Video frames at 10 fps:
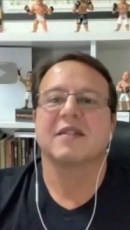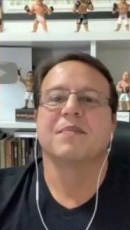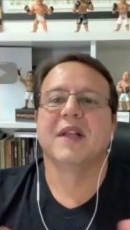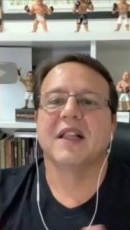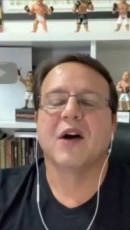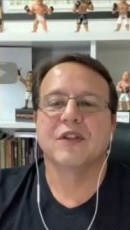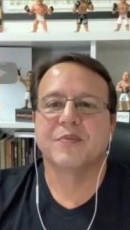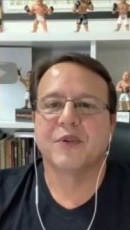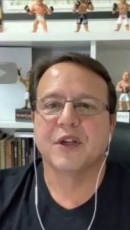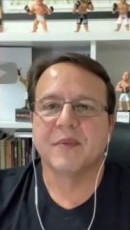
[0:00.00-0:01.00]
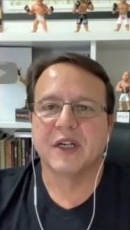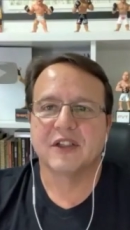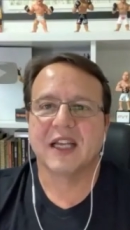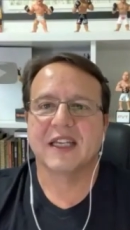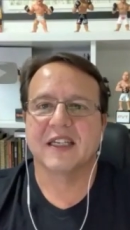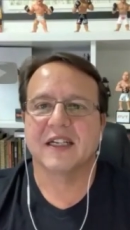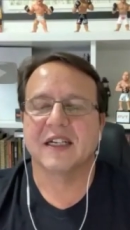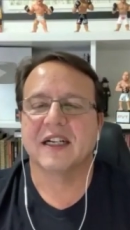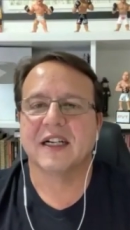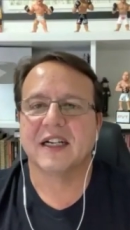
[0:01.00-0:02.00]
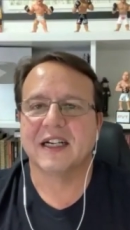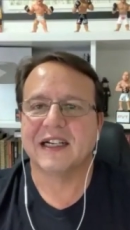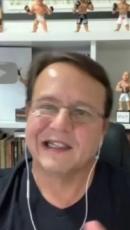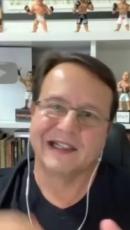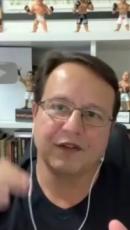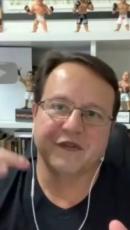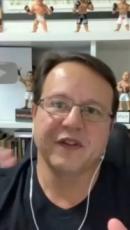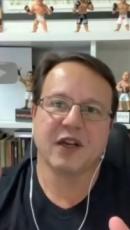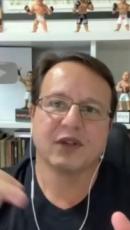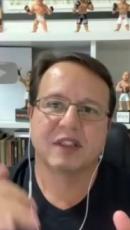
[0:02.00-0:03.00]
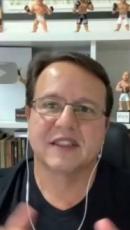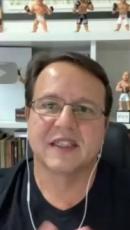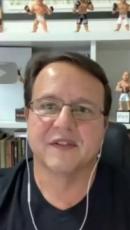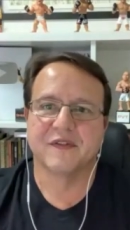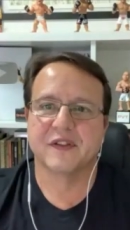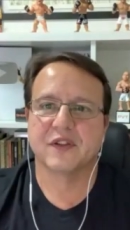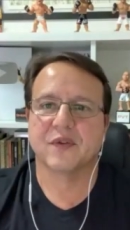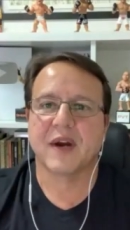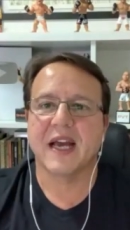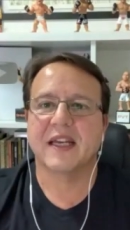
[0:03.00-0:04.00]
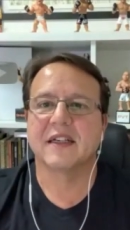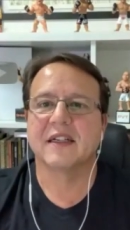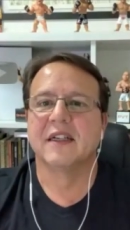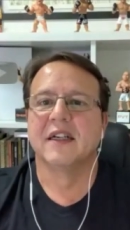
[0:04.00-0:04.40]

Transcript: Belal is pretty much like a very tough striker.